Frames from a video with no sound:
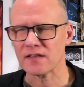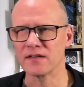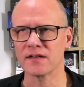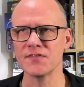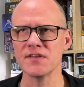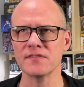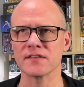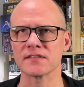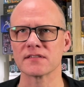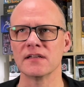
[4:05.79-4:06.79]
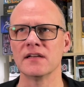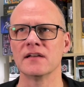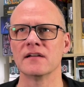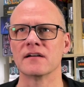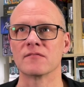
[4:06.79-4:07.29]
And I think that,
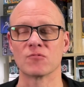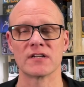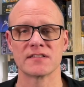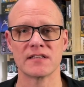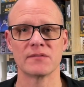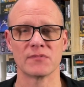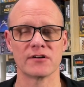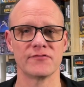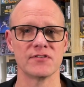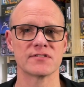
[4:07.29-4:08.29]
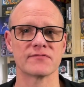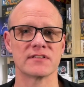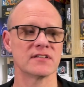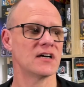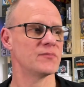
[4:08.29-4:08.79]
well, I said in my reviews of the
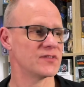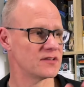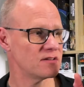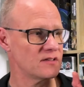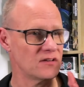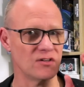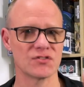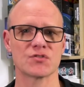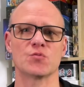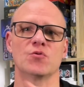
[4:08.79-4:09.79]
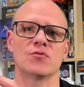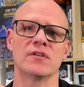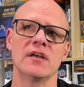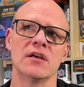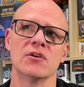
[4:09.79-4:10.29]
time that Oathsworn
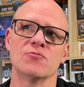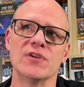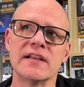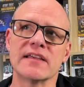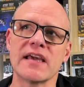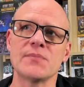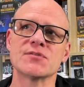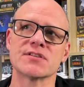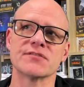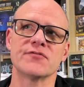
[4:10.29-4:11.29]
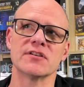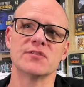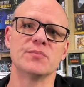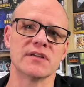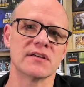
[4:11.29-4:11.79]
really captures the feel
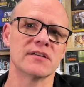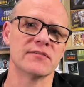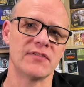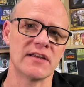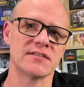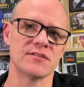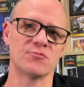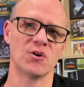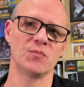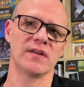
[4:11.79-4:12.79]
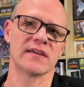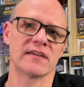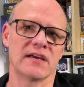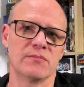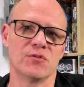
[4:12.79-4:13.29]
of being in a fantasy role-playing
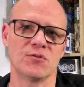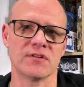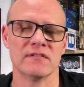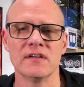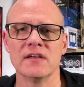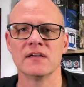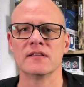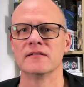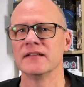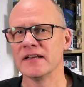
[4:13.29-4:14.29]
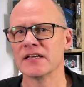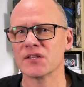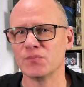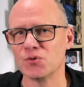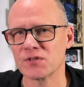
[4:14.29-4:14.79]
game more than any
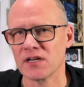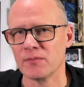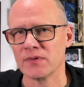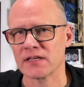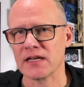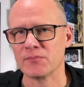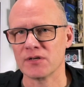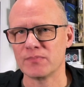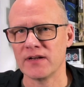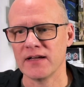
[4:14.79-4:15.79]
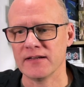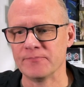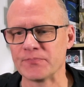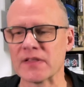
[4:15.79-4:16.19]
other board game I'd played.